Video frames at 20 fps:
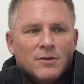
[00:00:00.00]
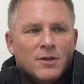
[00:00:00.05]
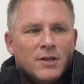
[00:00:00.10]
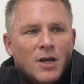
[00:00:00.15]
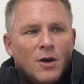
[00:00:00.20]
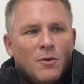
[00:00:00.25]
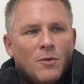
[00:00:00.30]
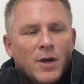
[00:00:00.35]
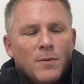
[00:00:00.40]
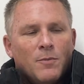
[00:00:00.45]
You
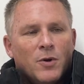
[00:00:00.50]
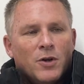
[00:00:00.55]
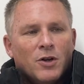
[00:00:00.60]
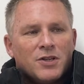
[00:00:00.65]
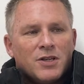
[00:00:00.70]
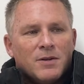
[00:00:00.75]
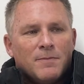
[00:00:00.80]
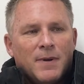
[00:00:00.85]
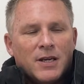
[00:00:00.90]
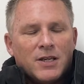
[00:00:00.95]
know, we're
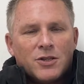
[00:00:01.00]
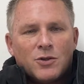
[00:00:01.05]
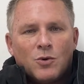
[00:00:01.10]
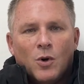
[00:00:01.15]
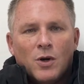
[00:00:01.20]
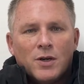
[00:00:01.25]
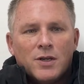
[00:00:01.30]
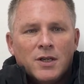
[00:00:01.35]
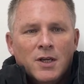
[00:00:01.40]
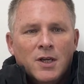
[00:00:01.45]
not a big
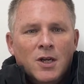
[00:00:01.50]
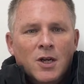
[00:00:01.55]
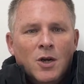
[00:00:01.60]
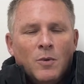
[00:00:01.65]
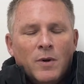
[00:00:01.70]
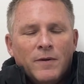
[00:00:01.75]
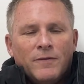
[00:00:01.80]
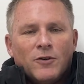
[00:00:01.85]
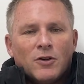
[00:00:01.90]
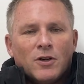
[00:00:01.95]
squad.
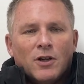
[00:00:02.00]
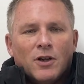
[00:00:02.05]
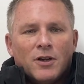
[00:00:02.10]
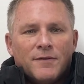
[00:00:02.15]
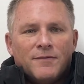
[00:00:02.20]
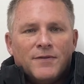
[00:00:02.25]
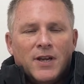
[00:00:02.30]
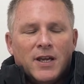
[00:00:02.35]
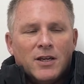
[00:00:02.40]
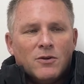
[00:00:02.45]
We've got a lot
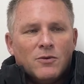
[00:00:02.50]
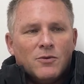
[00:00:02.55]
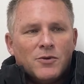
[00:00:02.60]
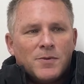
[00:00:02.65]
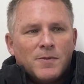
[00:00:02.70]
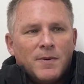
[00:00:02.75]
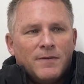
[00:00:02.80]
of niggles.